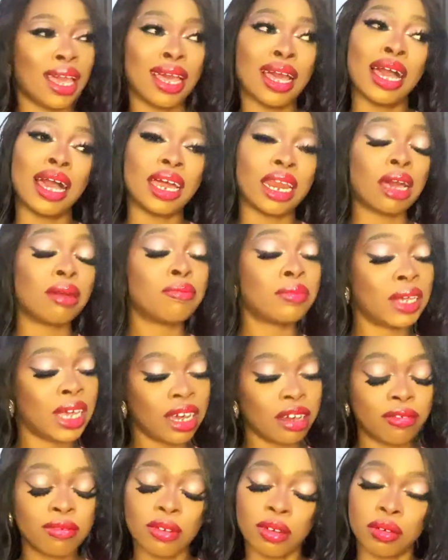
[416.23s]
and I'm here
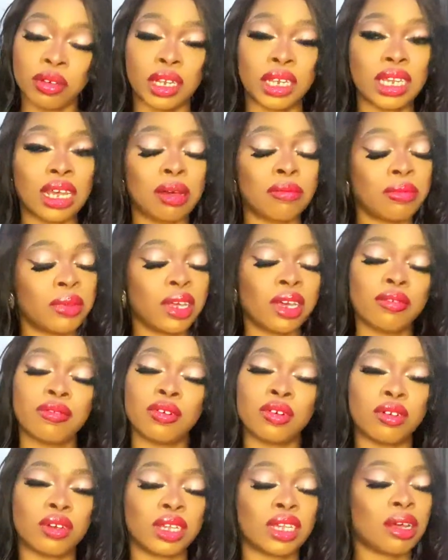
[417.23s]
for it.
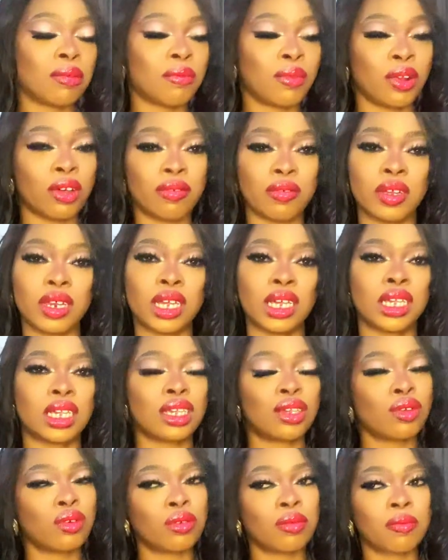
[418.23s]
I'm loving it.
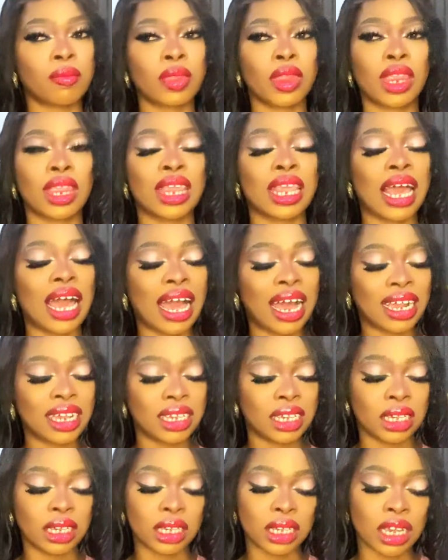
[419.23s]
So that
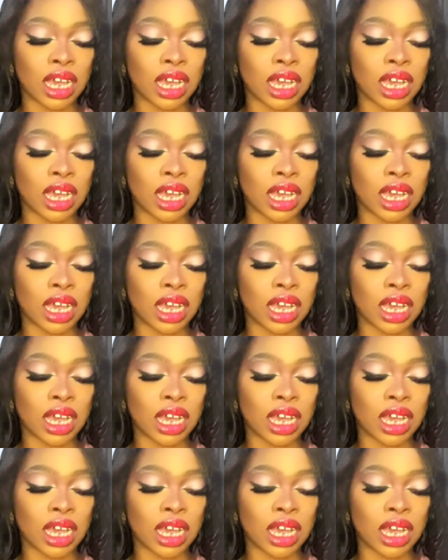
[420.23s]
is